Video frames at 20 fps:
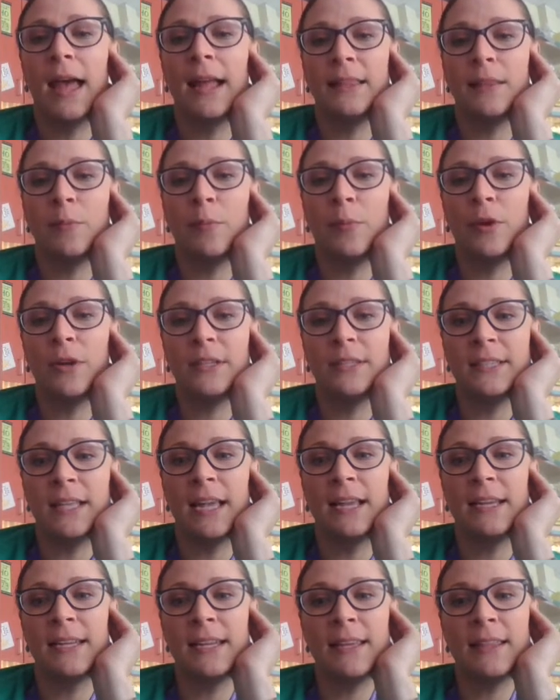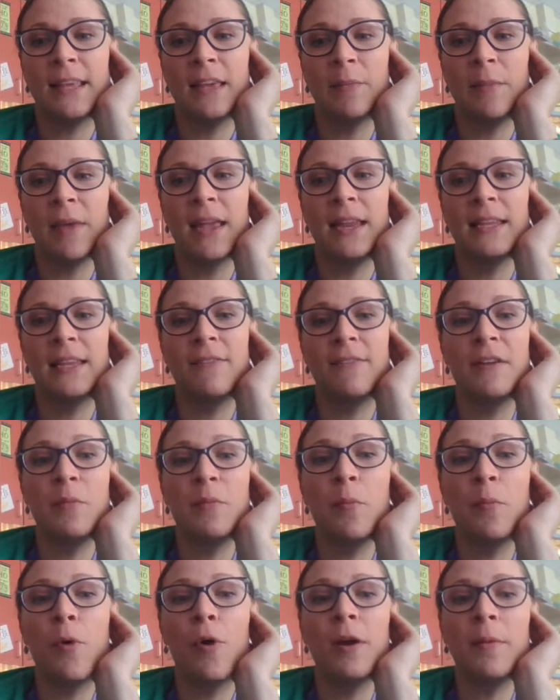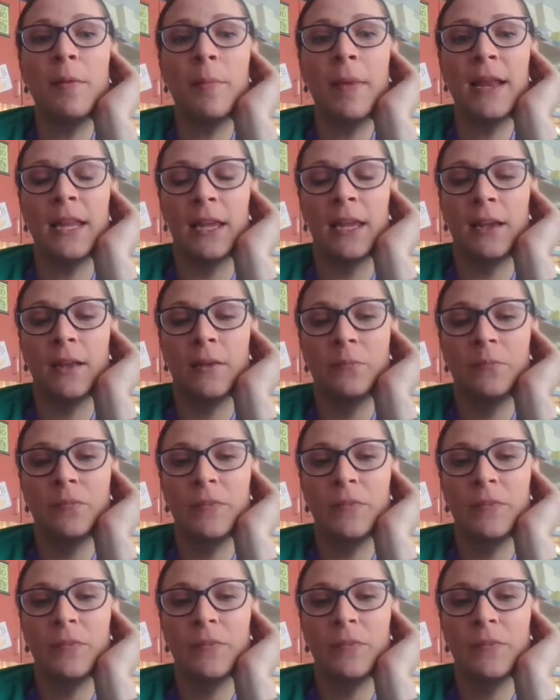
At the book signing, they made even more money.